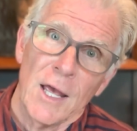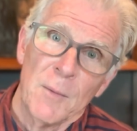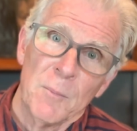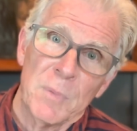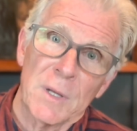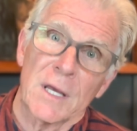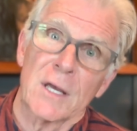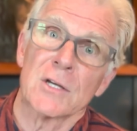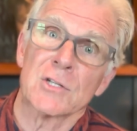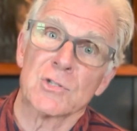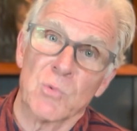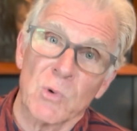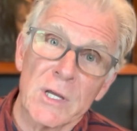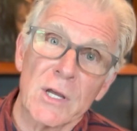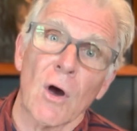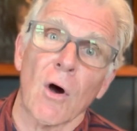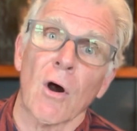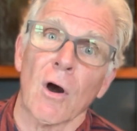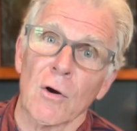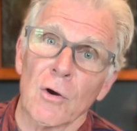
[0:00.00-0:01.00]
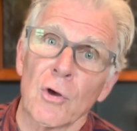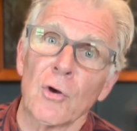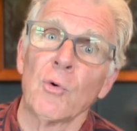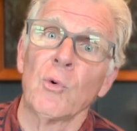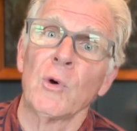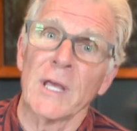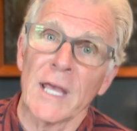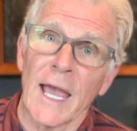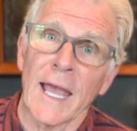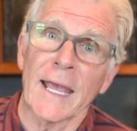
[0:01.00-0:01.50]
because we are who
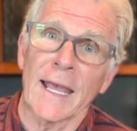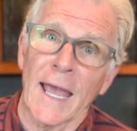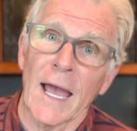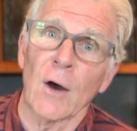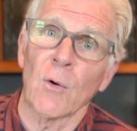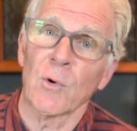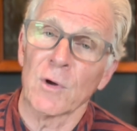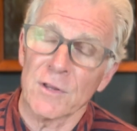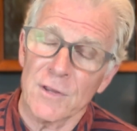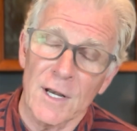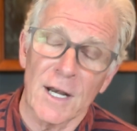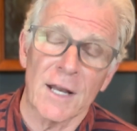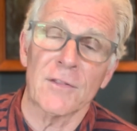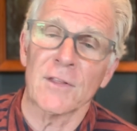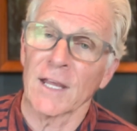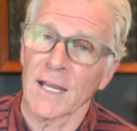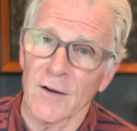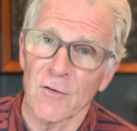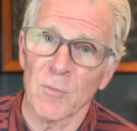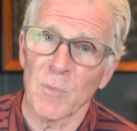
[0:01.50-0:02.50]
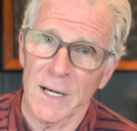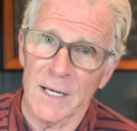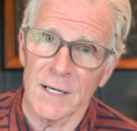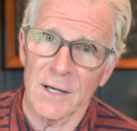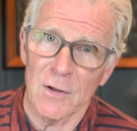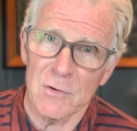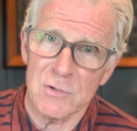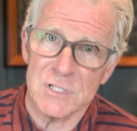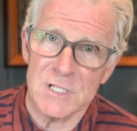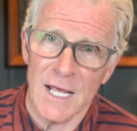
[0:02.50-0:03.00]
we hang out with, and I think everybody
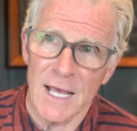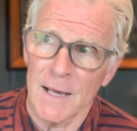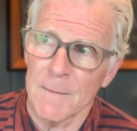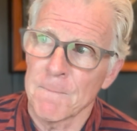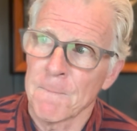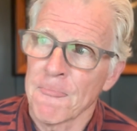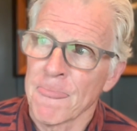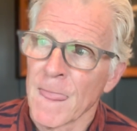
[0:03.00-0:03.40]
knows that.